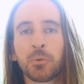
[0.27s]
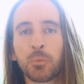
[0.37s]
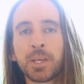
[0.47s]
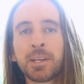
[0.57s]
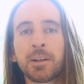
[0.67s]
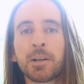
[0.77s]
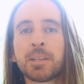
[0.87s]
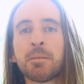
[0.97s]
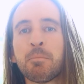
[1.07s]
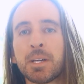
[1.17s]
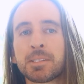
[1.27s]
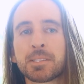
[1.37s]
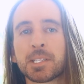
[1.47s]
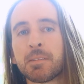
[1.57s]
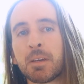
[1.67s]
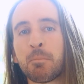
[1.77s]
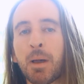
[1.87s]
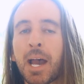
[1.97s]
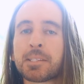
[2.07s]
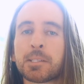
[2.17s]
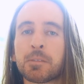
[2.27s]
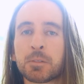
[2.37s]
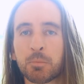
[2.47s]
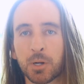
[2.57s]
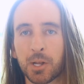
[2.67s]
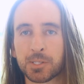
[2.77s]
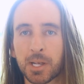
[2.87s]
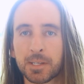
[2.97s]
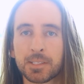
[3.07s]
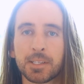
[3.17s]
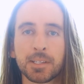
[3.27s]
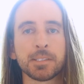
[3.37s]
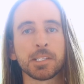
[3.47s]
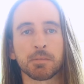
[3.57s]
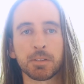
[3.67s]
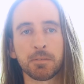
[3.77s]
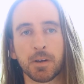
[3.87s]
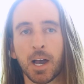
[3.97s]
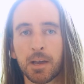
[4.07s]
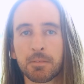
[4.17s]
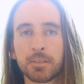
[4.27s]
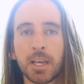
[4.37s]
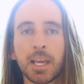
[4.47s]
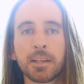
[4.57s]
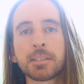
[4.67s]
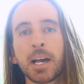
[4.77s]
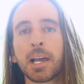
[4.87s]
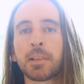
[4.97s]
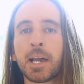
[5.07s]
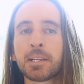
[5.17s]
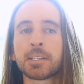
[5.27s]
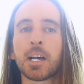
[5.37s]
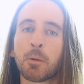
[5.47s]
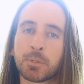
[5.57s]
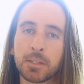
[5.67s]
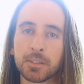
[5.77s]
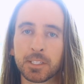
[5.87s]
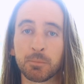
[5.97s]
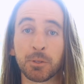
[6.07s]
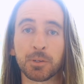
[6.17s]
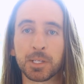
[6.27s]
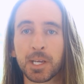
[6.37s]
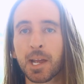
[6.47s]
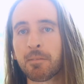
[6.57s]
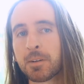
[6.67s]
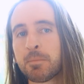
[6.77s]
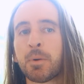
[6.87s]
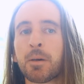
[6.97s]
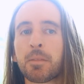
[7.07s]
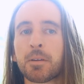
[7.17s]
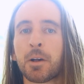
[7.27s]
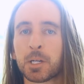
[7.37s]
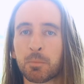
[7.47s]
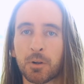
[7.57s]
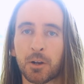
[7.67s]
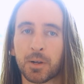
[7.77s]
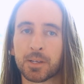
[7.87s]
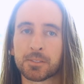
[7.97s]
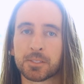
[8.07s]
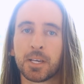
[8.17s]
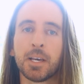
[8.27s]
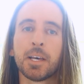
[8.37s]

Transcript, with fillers: We are in the midst of a massive project, Divi 5, and I like to update the community every month on our progress.